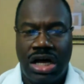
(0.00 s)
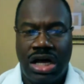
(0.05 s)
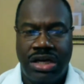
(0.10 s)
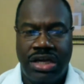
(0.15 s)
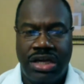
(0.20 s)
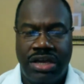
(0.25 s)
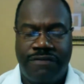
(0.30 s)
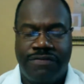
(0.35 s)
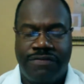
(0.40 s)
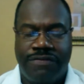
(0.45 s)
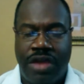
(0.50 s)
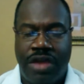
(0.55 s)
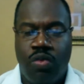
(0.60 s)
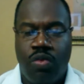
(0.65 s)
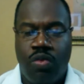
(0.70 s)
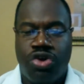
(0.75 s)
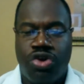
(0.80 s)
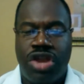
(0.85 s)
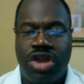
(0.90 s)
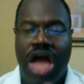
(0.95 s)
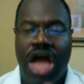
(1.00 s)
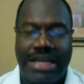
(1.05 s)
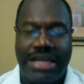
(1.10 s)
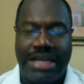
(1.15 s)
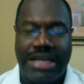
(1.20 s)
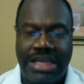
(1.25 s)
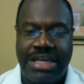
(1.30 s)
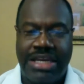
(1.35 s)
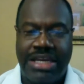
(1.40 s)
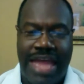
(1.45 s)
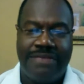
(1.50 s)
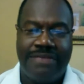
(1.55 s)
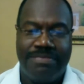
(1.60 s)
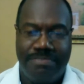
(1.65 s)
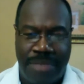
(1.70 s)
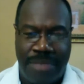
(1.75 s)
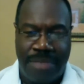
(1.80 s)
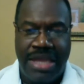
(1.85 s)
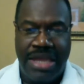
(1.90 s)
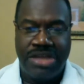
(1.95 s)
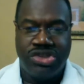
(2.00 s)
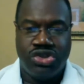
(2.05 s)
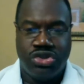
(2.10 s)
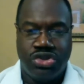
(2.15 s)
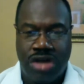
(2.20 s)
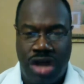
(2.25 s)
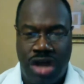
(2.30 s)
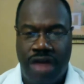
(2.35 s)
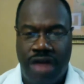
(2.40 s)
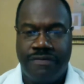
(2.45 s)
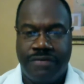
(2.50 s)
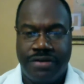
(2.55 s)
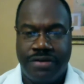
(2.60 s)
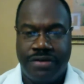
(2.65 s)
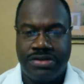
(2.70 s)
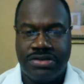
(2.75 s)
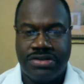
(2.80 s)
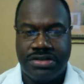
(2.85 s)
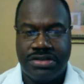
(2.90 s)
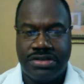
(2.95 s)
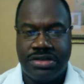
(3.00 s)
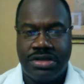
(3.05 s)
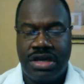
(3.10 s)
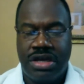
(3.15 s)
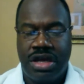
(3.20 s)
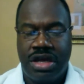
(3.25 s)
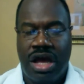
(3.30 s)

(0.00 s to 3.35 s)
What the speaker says: if they were not in that major conference.